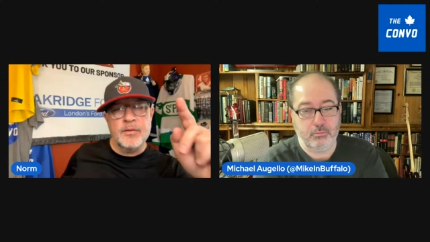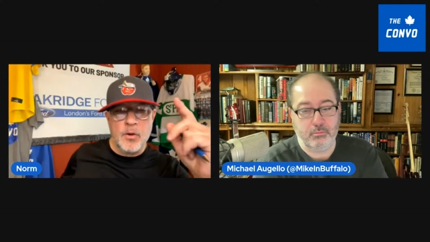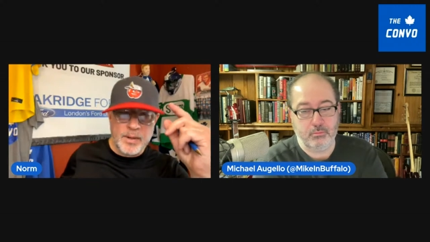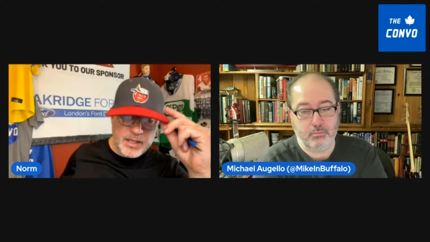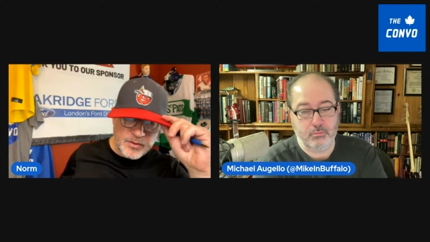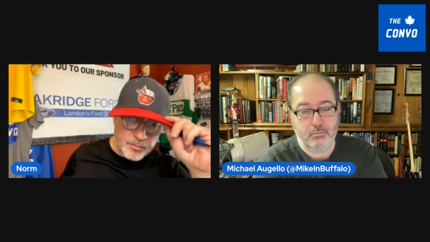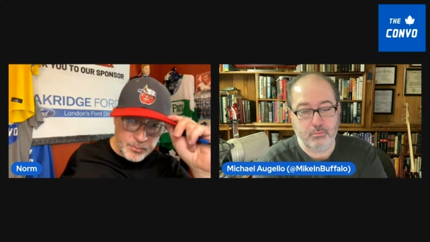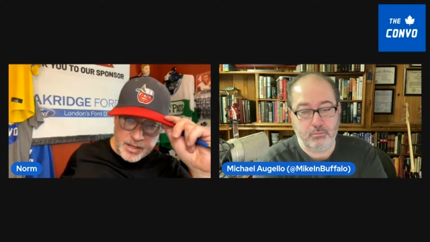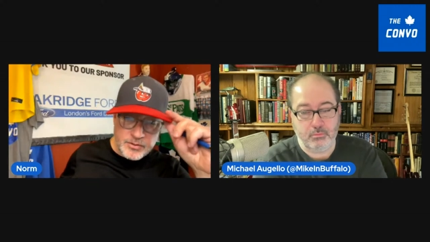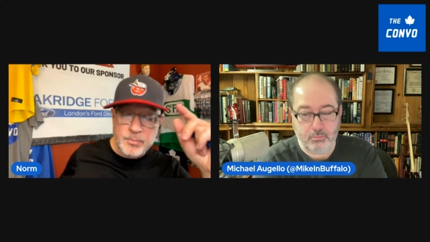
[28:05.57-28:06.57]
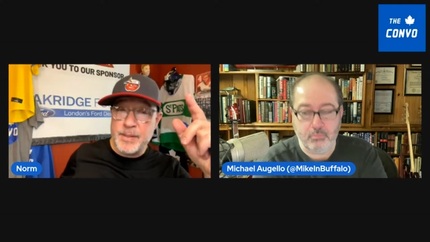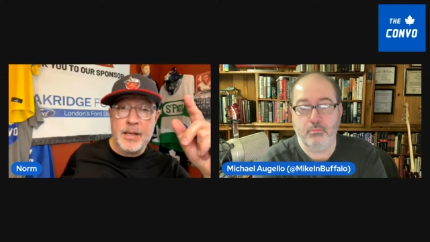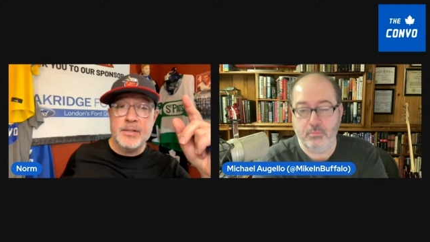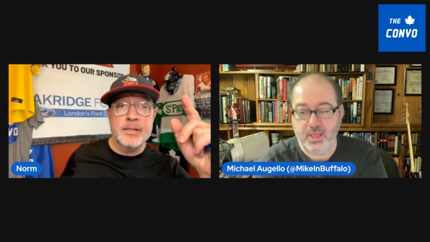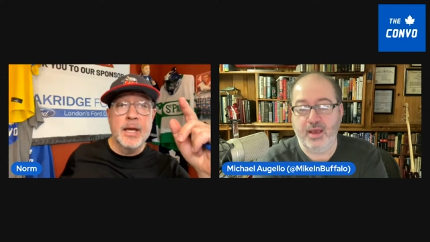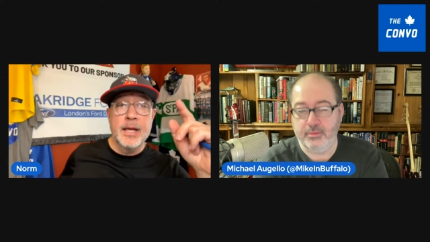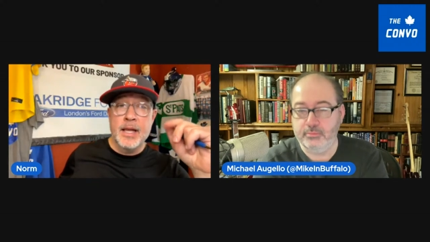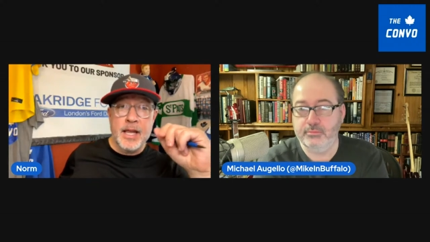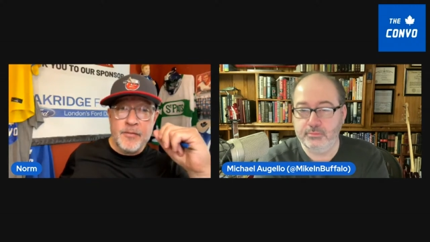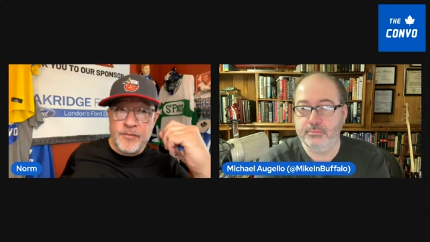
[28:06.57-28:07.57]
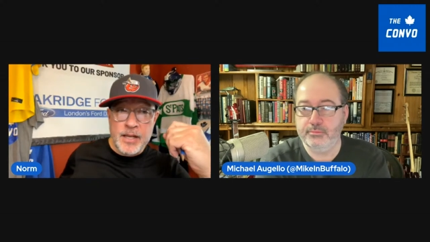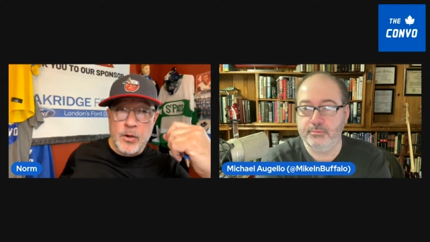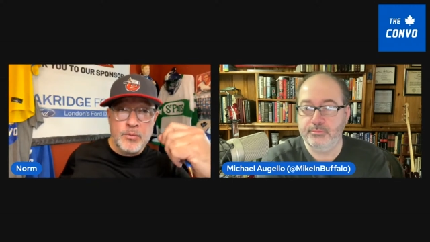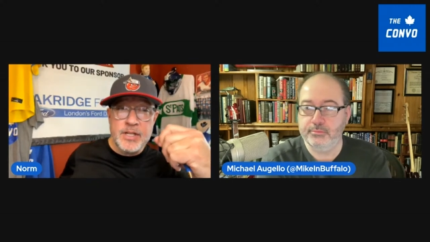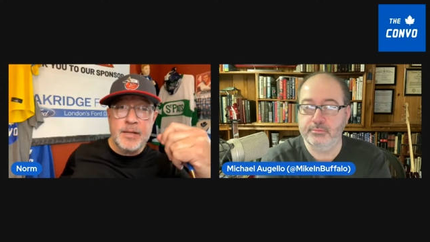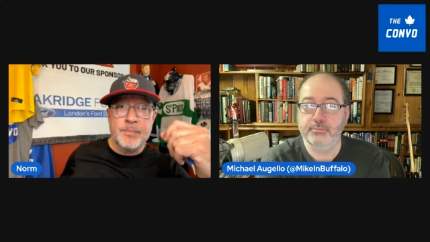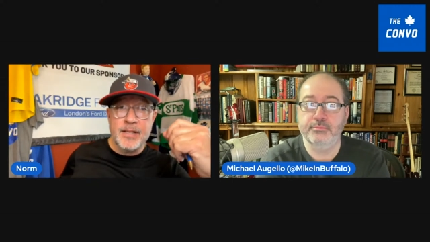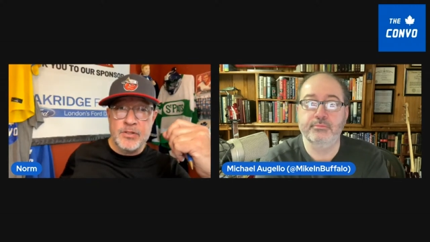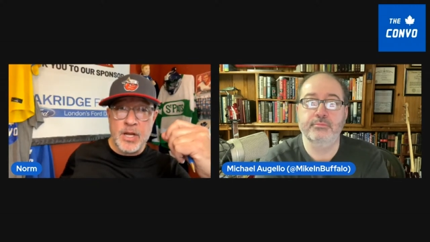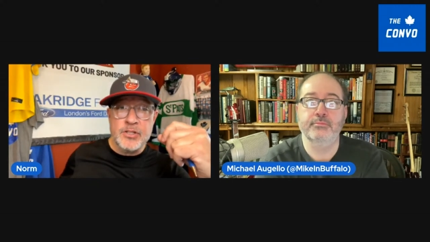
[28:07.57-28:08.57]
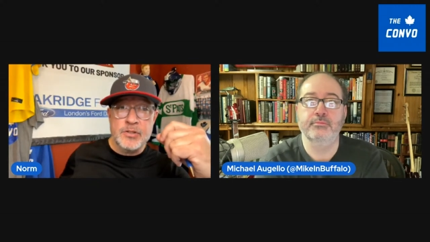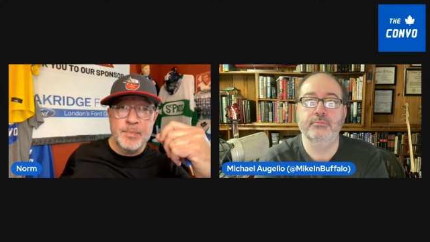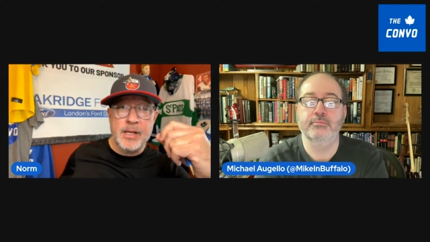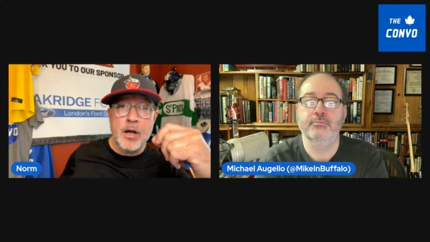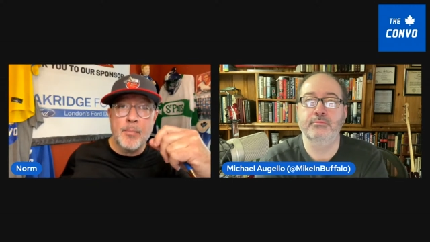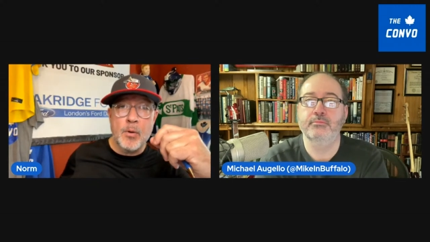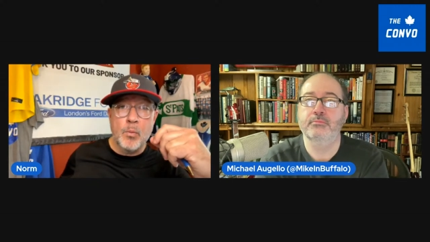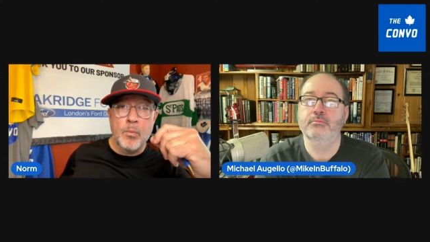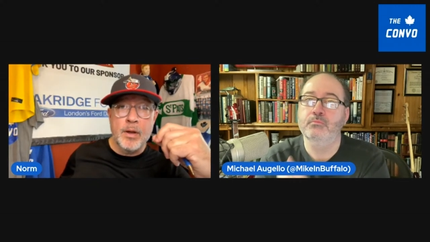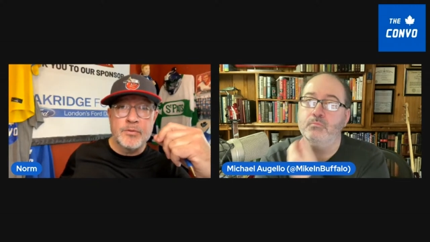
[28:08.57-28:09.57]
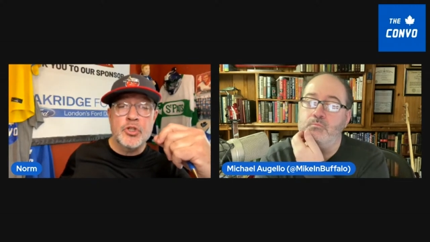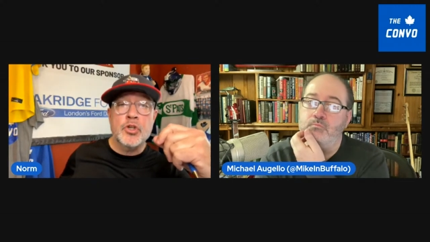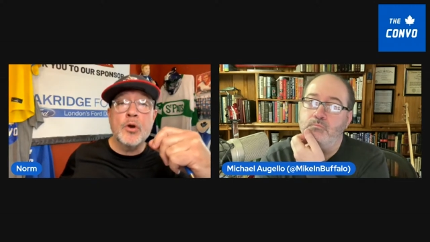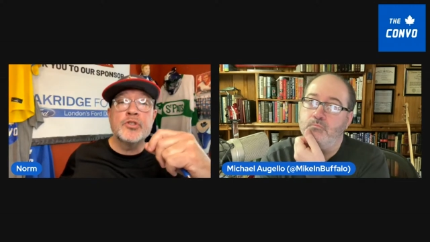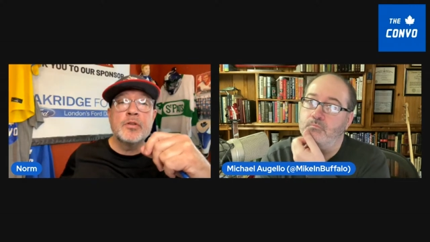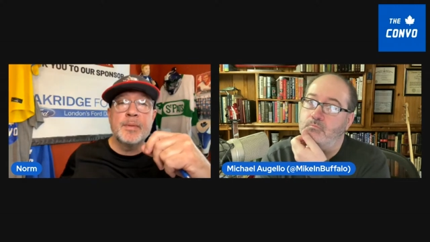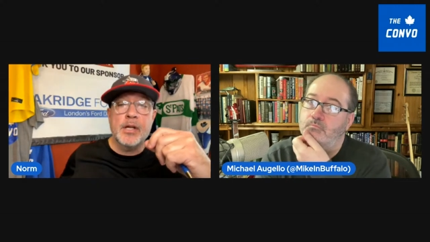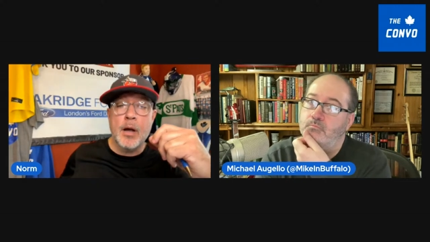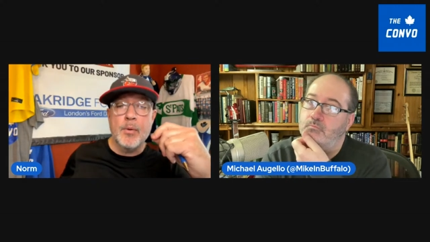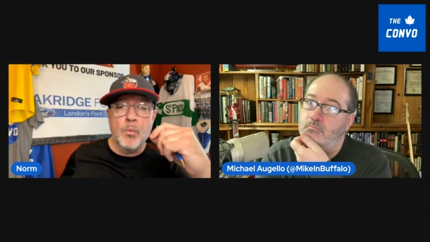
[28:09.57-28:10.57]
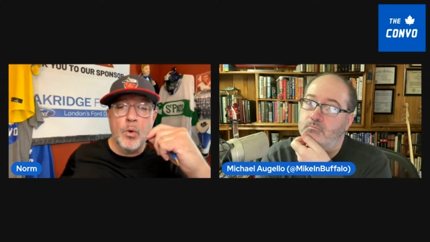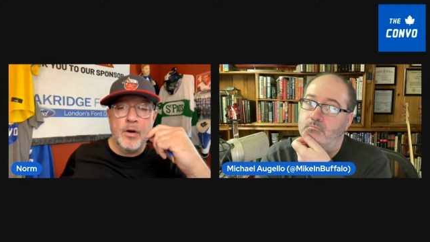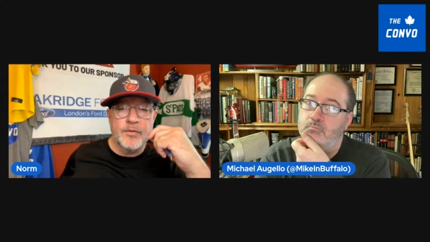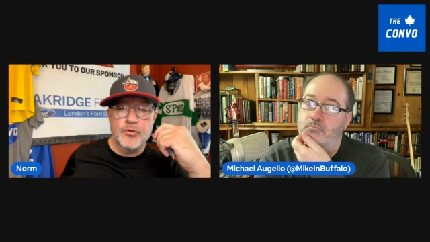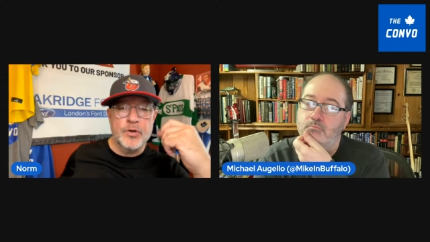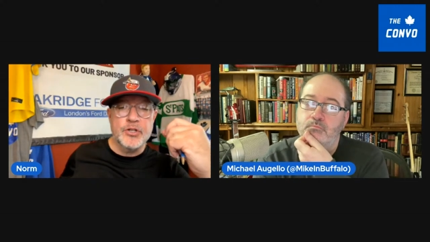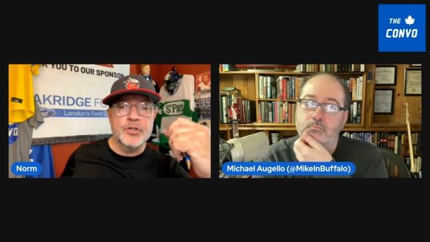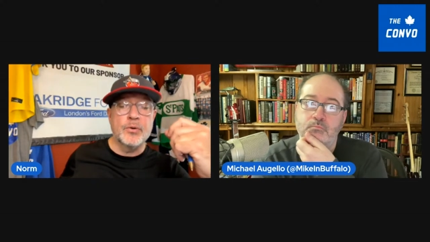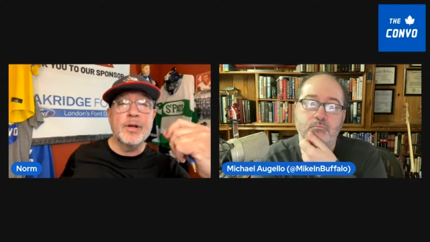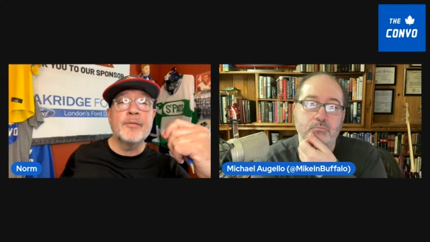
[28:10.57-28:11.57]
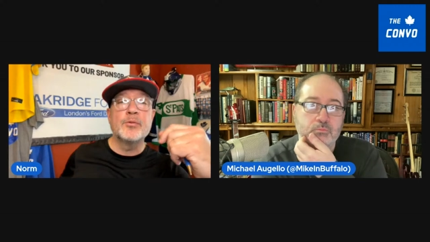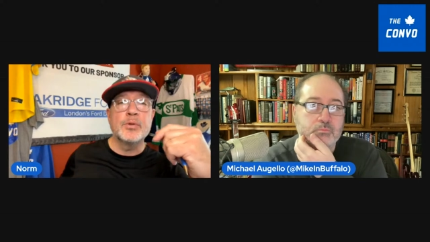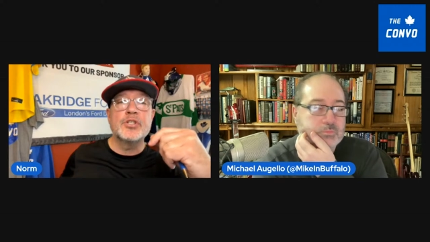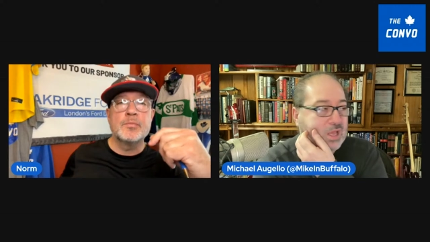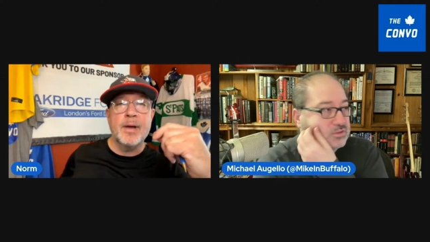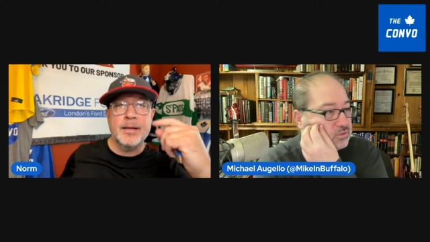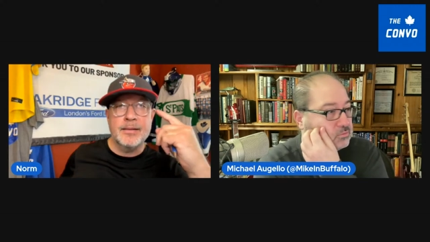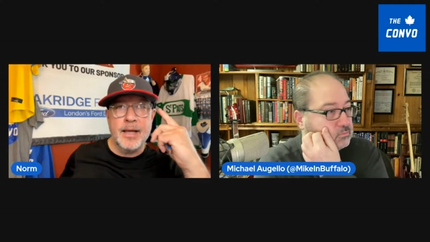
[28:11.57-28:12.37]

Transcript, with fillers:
Speaker 1: going into the playoffs because if they go deep, it does become a it starts to become a war of attrition, or you have to expect yes.